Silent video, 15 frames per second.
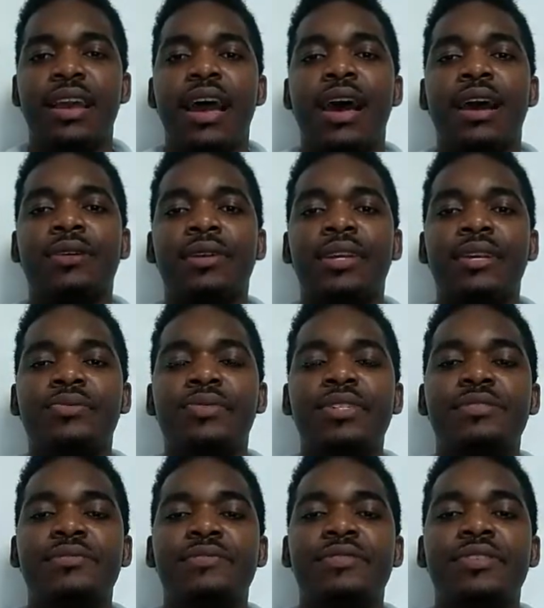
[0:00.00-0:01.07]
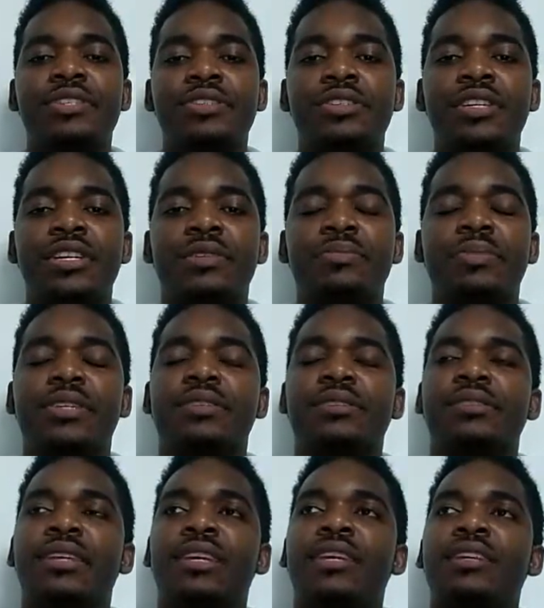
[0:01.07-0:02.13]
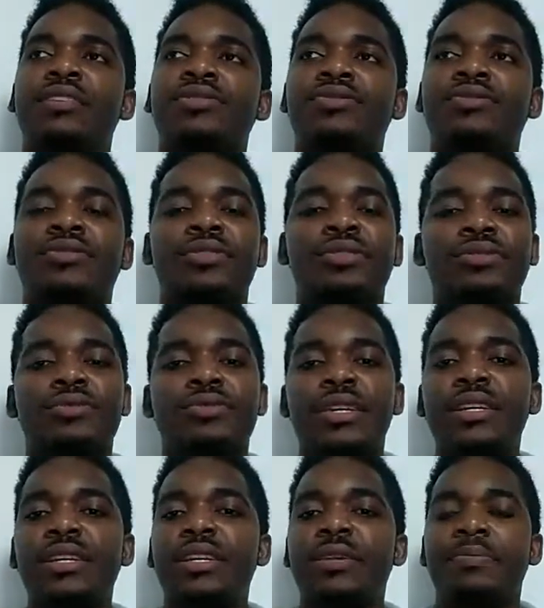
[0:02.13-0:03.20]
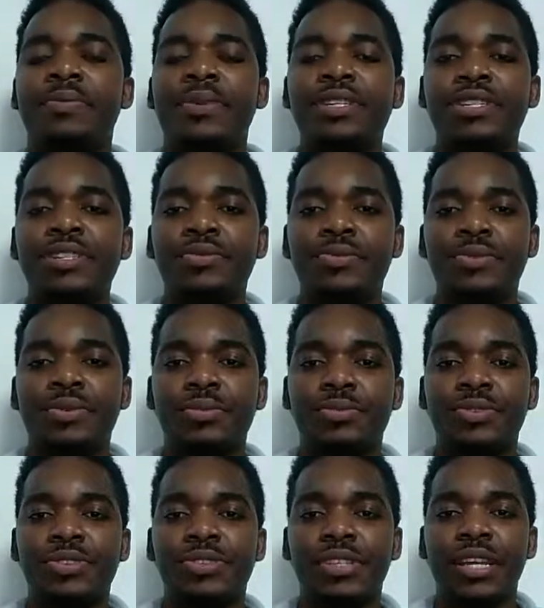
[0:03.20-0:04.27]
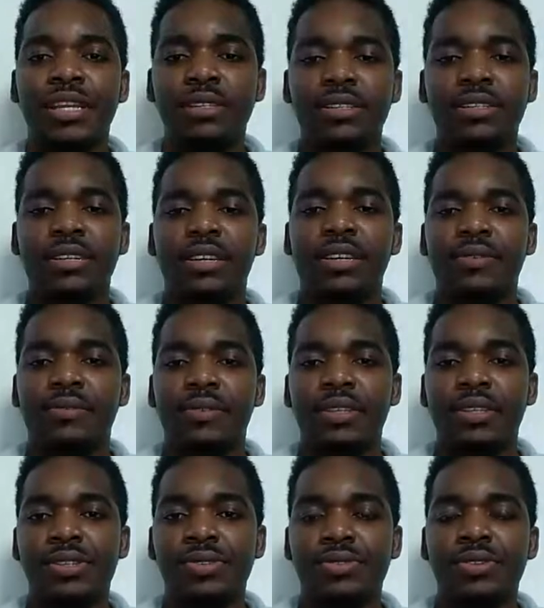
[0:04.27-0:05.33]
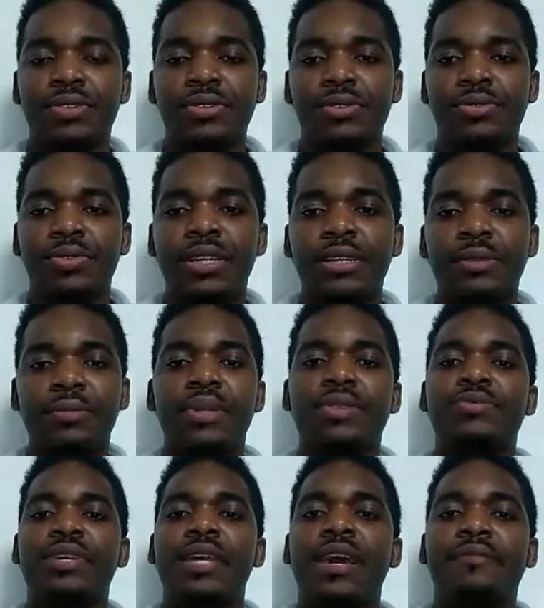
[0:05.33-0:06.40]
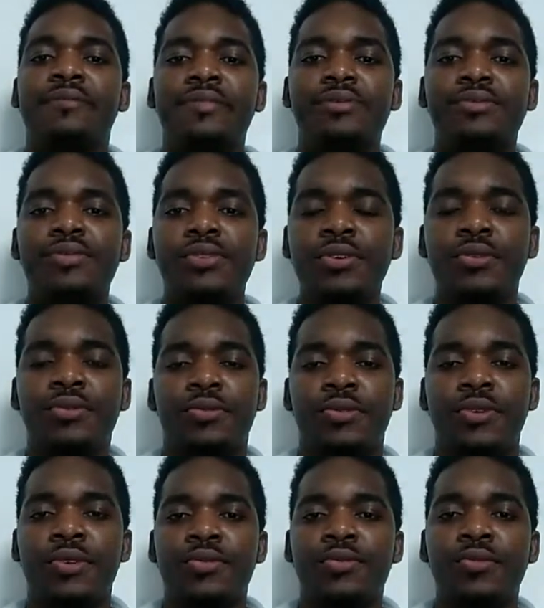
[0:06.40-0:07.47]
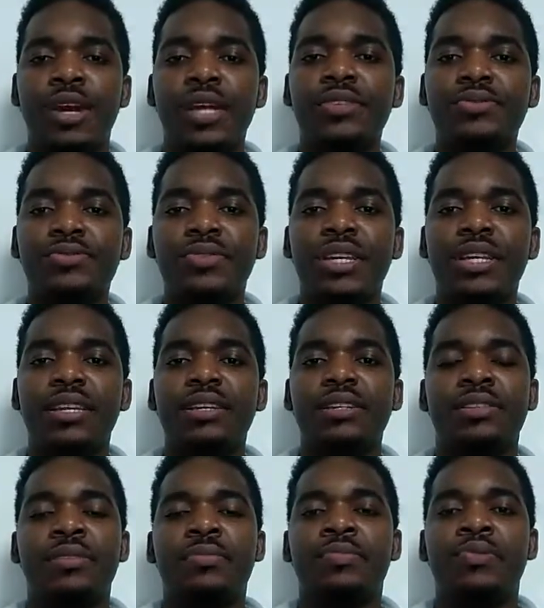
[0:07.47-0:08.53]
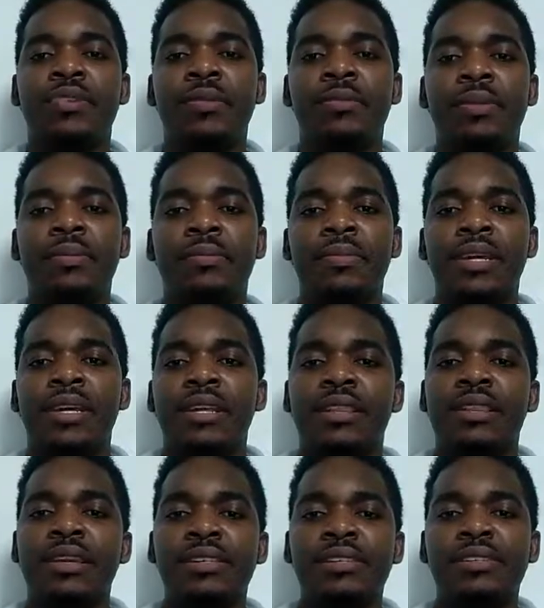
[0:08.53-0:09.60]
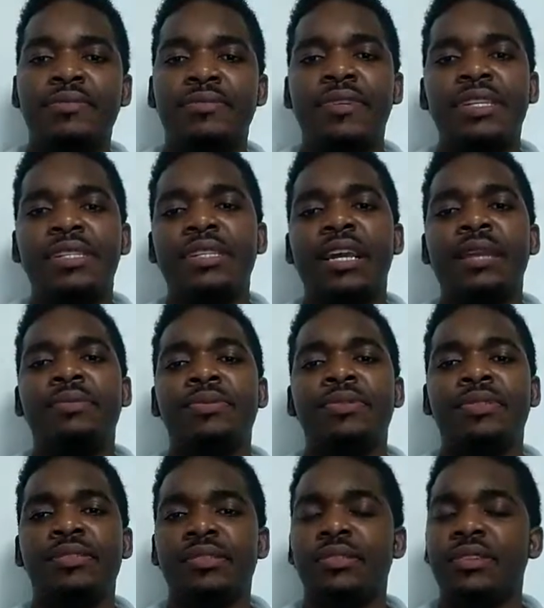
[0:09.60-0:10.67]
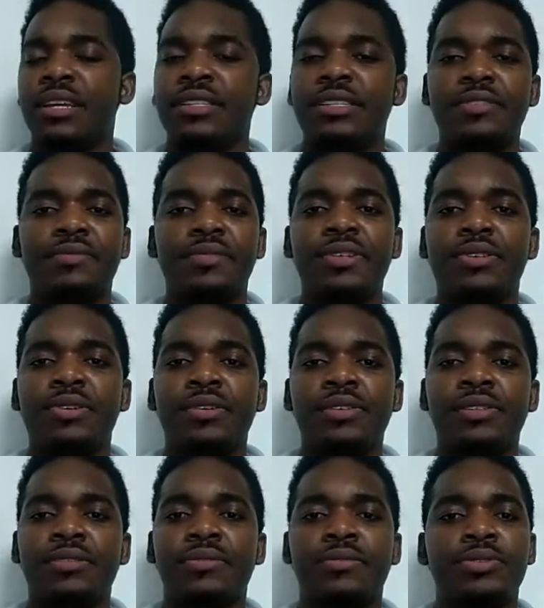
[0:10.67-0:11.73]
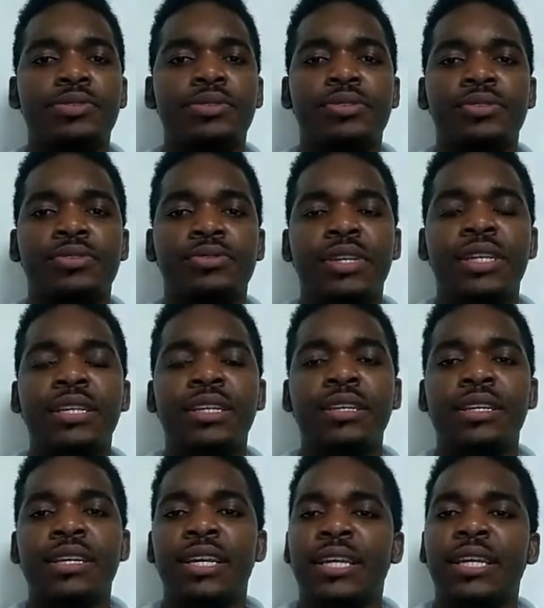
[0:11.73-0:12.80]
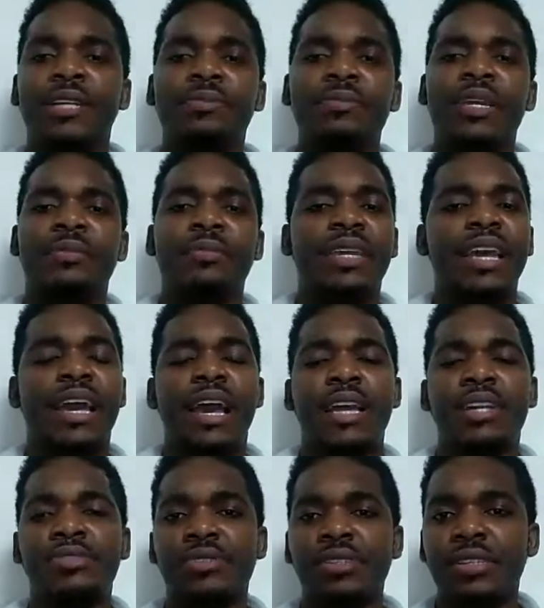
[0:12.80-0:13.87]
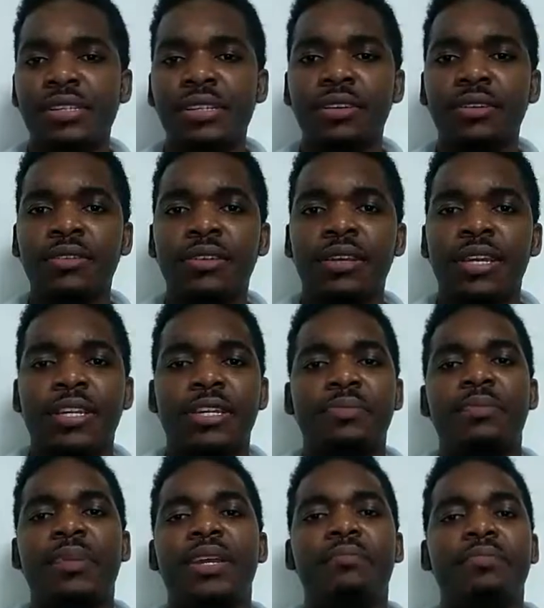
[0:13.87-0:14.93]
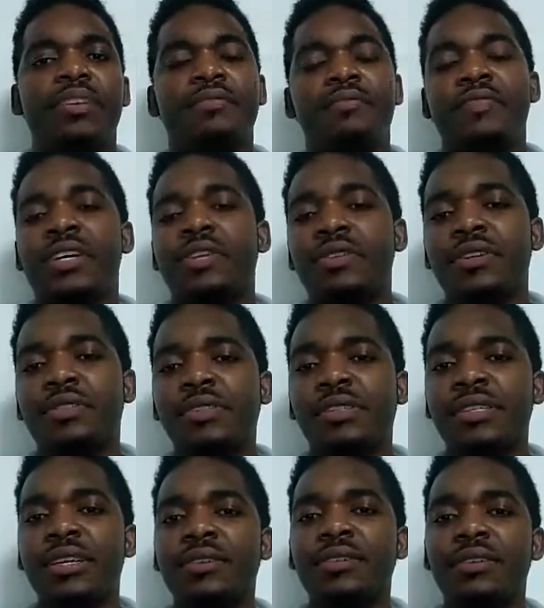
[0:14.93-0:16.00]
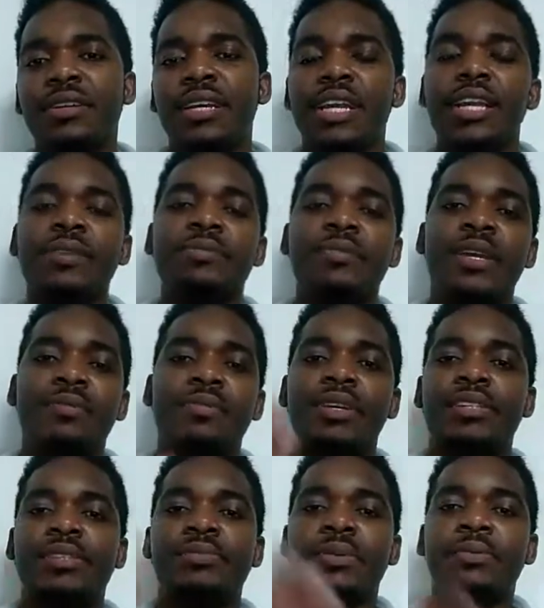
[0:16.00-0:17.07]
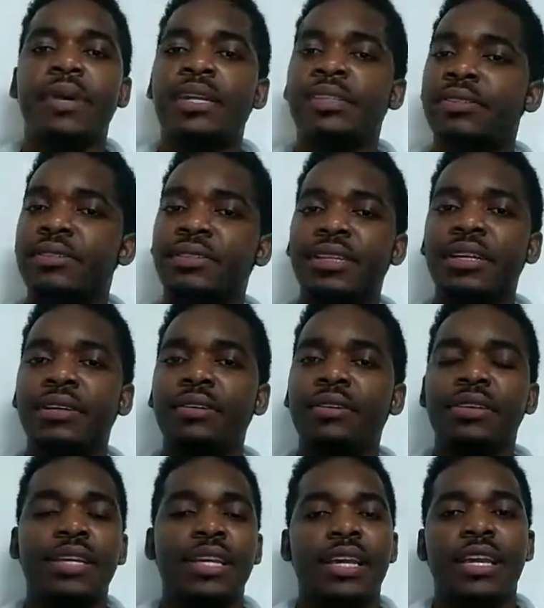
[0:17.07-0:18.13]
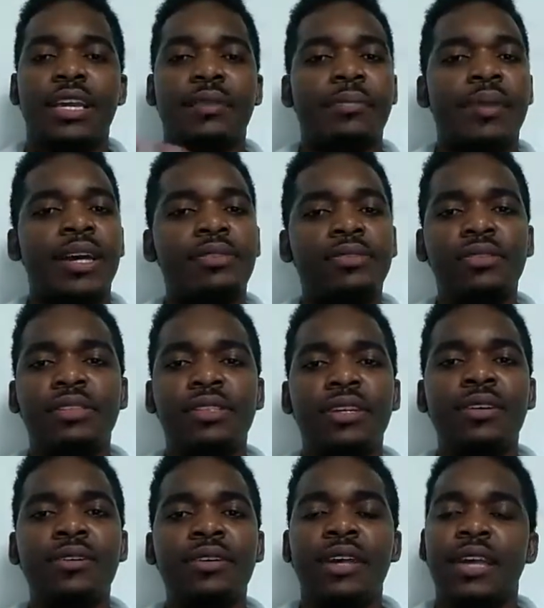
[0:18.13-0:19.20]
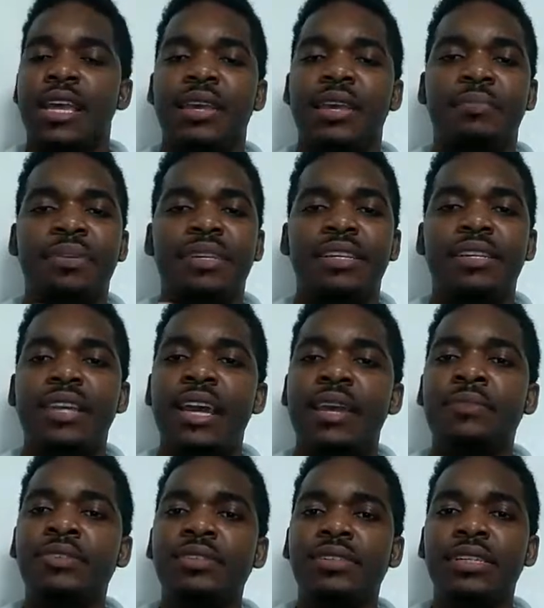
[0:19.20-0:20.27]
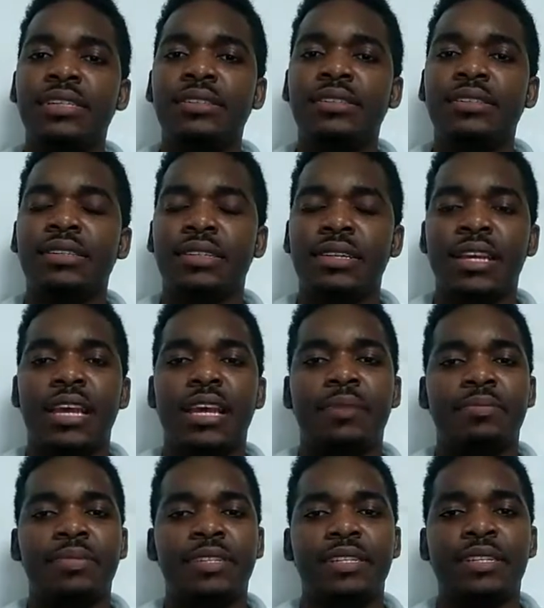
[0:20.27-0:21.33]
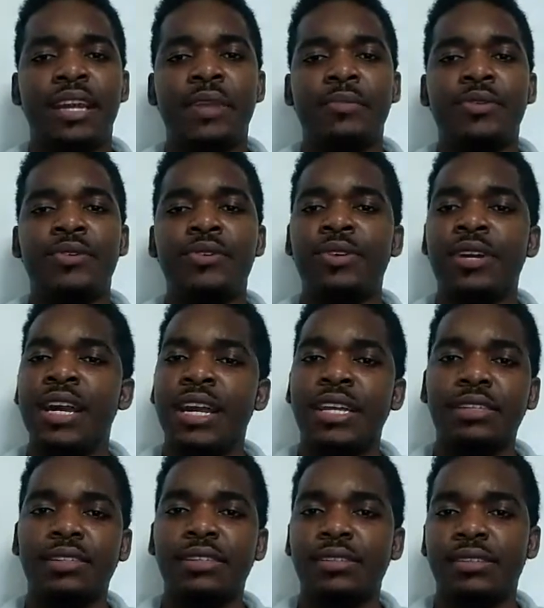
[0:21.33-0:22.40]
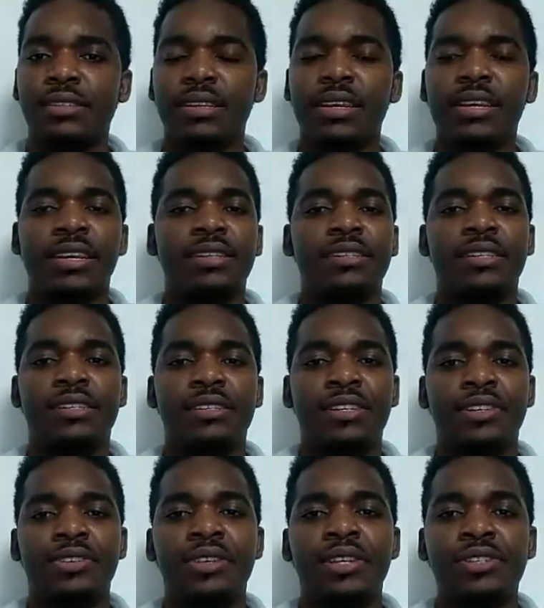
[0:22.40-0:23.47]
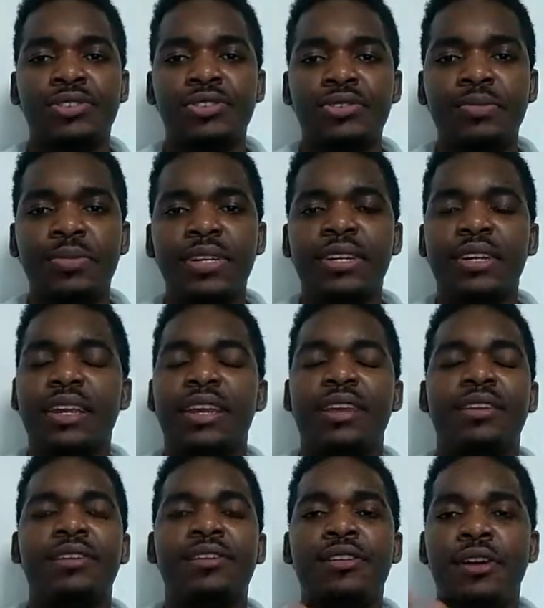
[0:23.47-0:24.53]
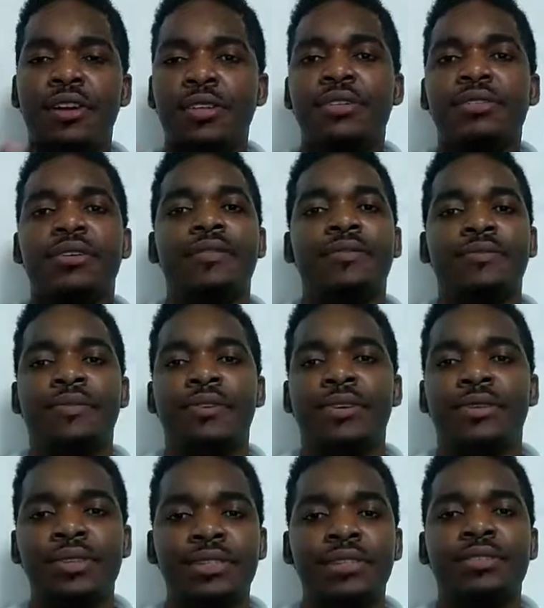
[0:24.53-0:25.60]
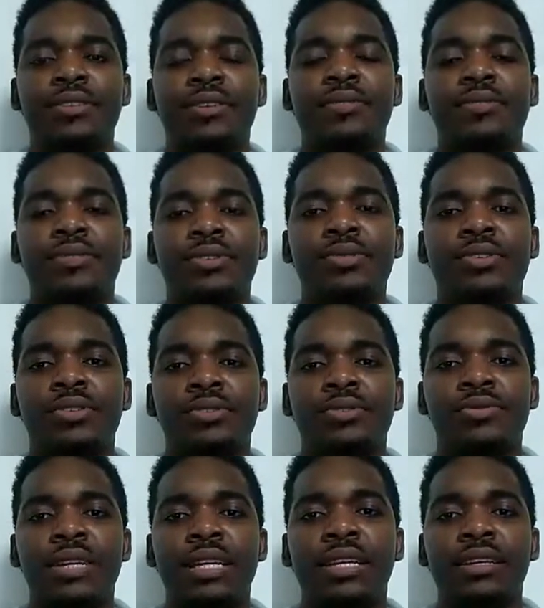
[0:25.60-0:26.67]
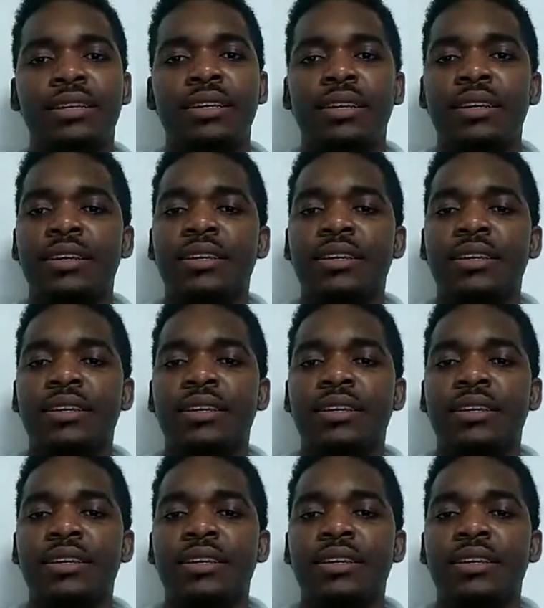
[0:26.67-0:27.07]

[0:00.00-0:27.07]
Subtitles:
How can we differentiate? Because scrotal swelling, a patient would present with a scrotal swelling, but we have to know what really is the problem. There are different types and different causes of scrotal swelling. It may be a hydrocele, it may be a varicocele, it may be a spermatocele, hematocele, epididymocyst, epididymoorchitis, testicular tumor, a lot of causes of scrotal swelling.